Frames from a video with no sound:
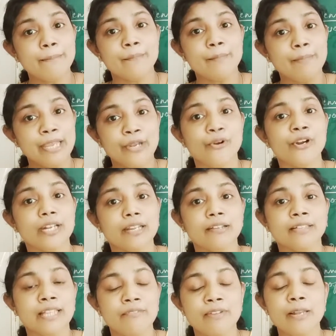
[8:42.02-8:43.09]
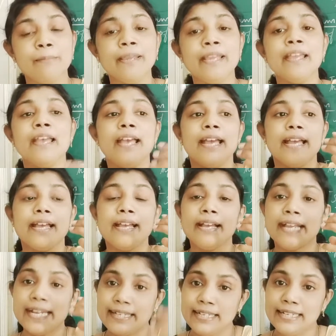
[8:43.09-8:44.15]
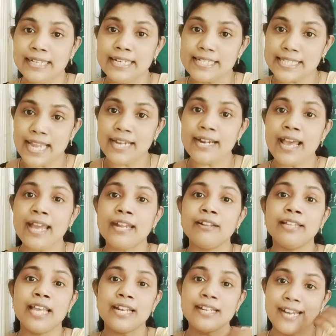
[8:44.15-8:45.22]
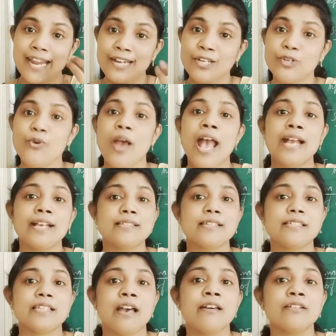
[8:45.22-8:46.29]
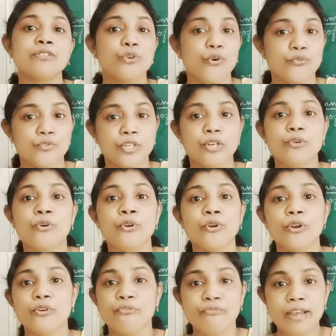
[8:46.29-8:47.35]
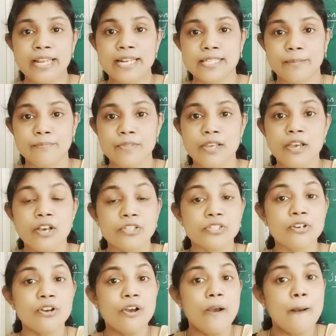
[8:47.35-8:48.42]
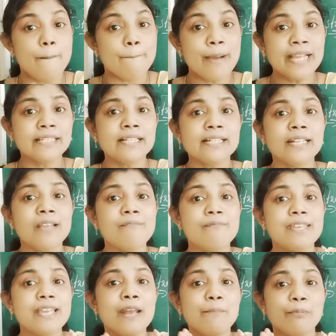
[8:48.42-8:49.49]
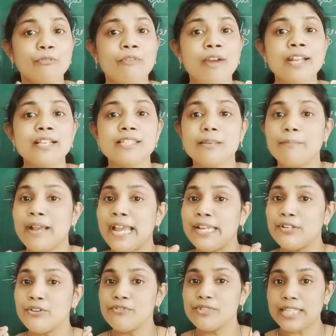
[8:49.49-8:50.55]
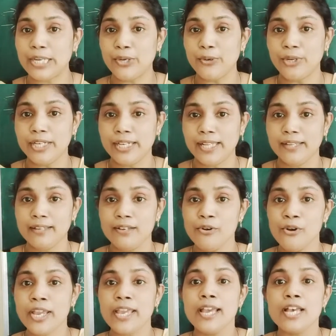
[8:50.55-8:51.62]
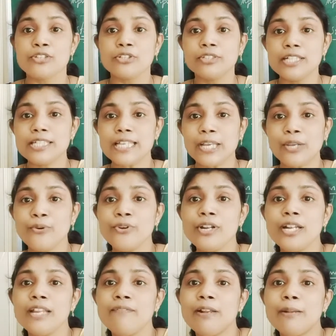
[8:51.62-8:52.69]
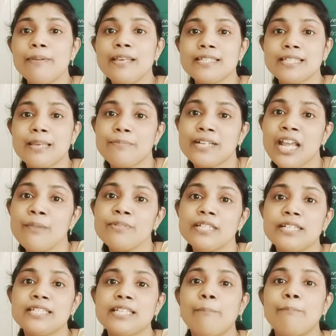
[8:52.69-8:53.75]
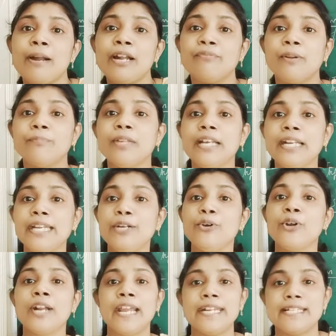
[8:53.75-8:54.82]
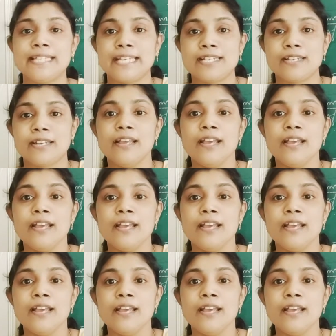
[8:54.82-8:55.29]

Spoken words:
may not, they will be getting inside and they are trying to access our software or files. So by the time we are providing some kind of security. Okay, so this security will be, sometimes it is apart from the read or write section.